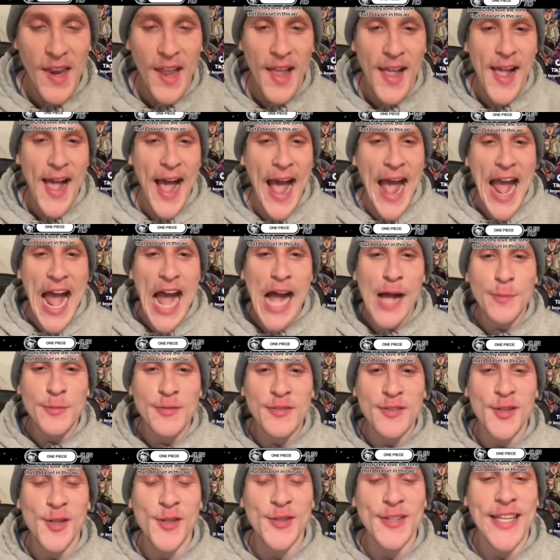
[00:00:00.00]
I
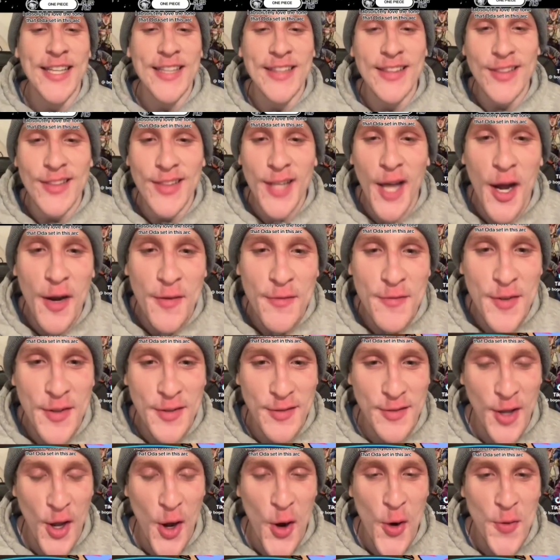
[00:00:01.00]
absolutely love the
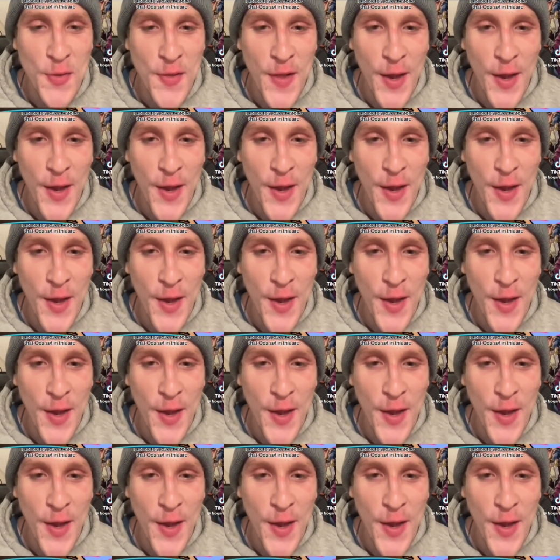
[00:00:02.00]
tone